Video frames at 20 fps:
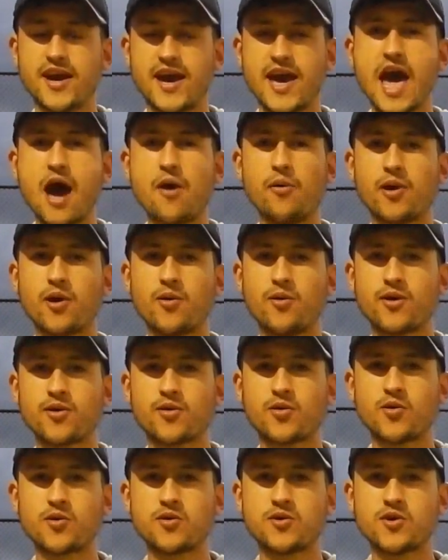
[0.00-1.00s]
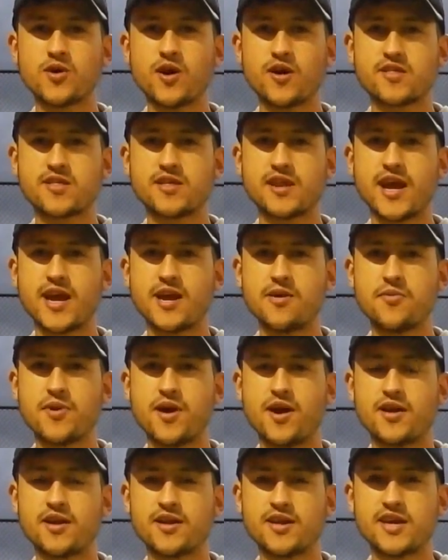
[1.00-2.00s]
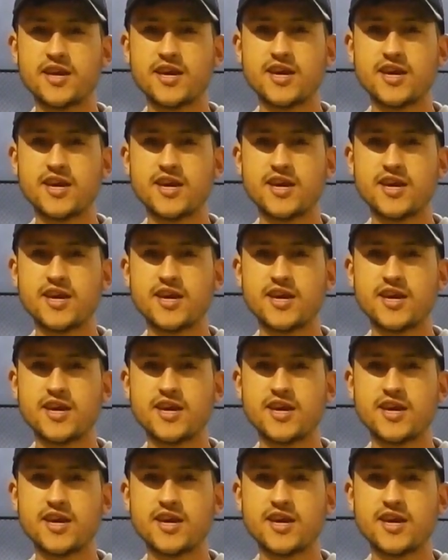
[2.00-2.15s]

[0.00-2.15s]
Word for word: Uh, what I want to talk to you guys today about